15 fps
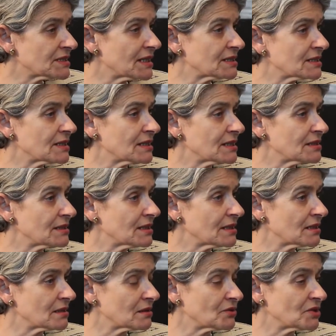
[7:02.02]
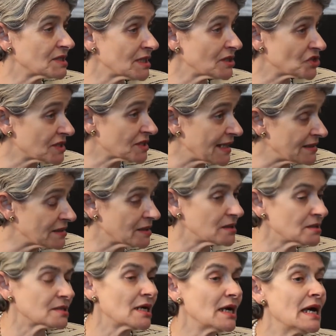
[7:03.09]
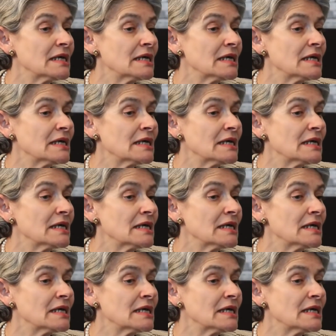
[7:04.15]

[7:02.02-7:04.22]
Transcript: and research centers.